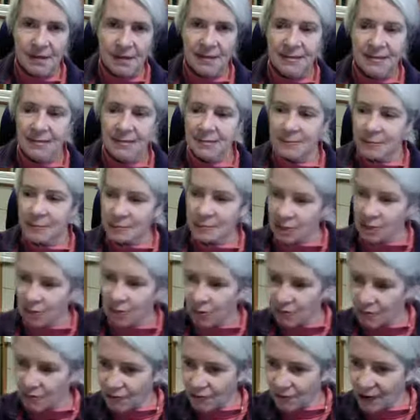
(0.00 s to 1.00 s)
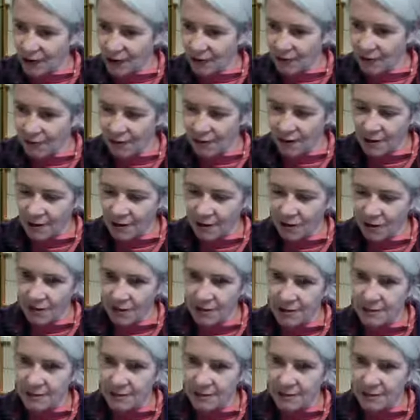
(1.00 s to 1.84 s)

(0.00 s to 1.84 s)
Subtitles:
Sometimes I go through later and correct